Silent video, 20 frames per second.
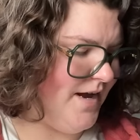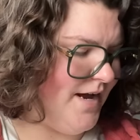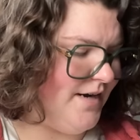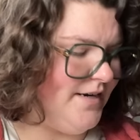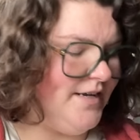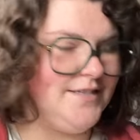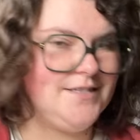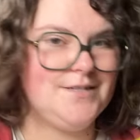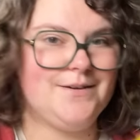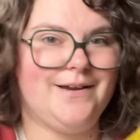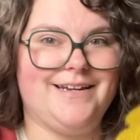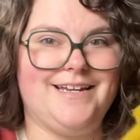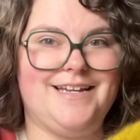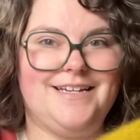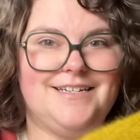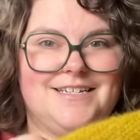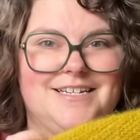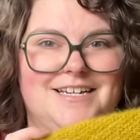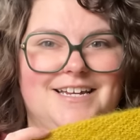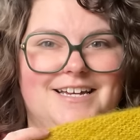on it, so I
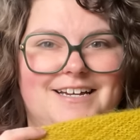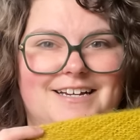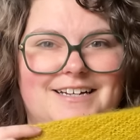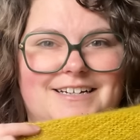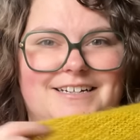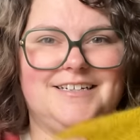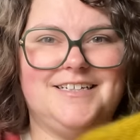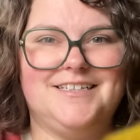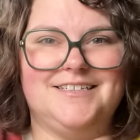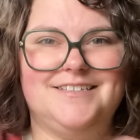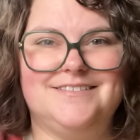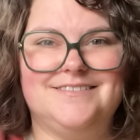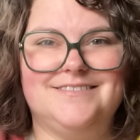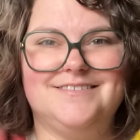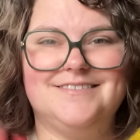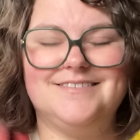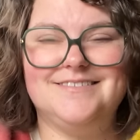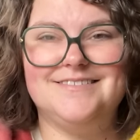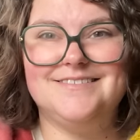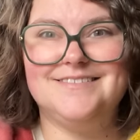need to
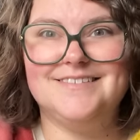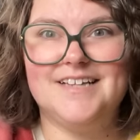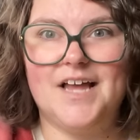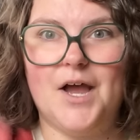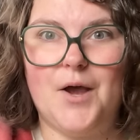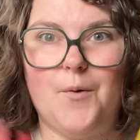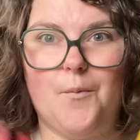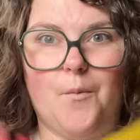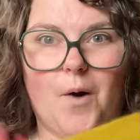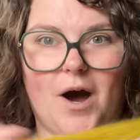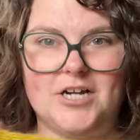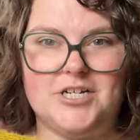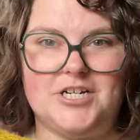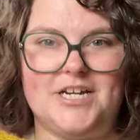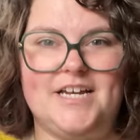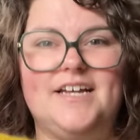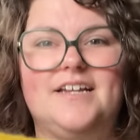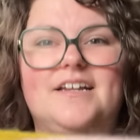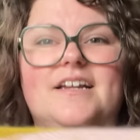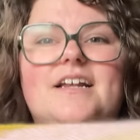wash
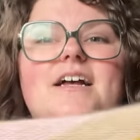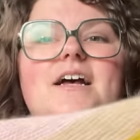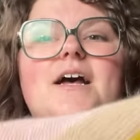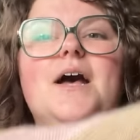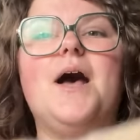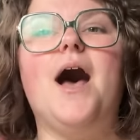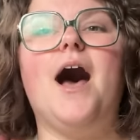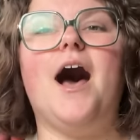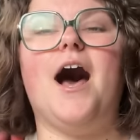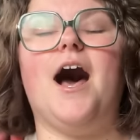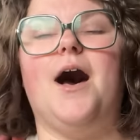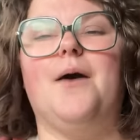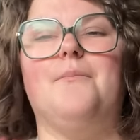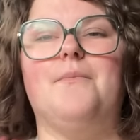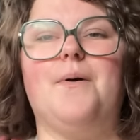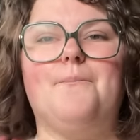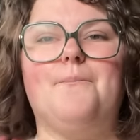it. Um,